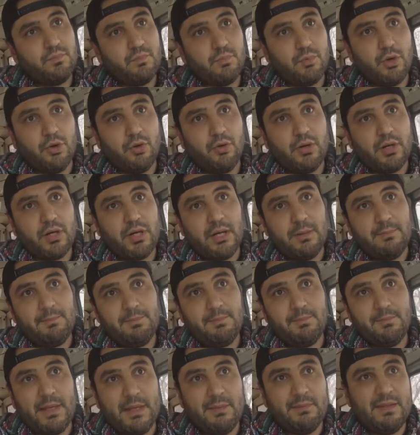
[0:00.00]
Woke up
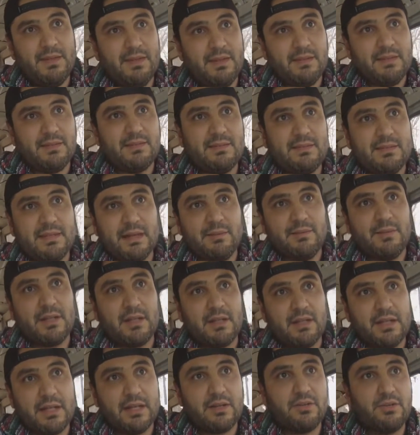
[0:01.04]
maybe 7
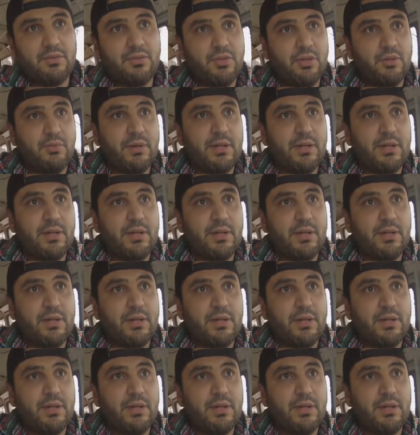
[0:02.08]
o'clock or so.